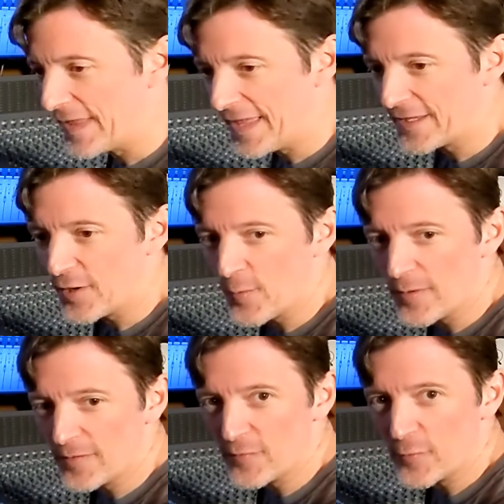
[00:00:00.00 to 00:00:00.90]
The echo
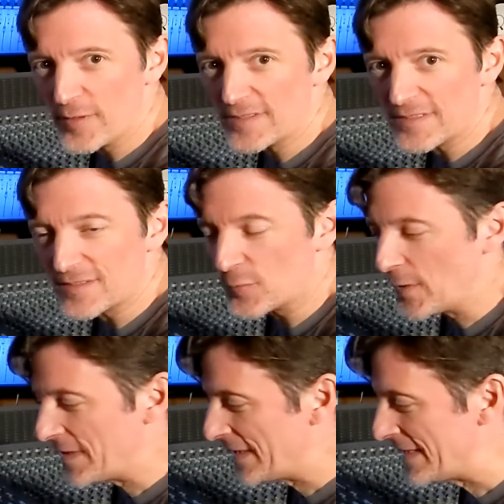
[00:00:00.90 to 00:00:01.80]
on the voice is the
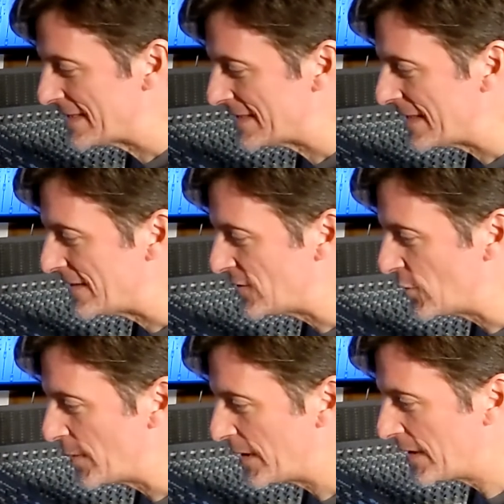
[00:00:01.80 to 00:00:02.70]
way that he sent it
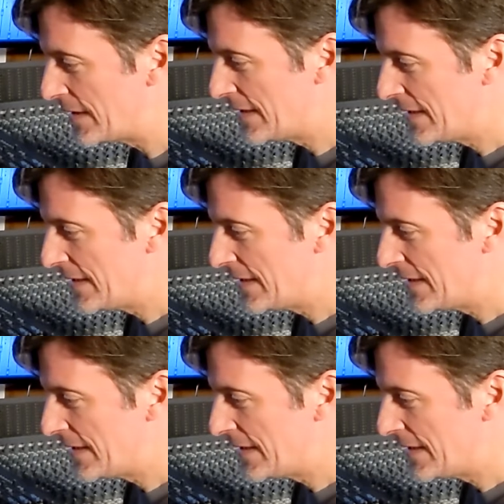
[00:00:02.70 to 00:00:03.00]
to me,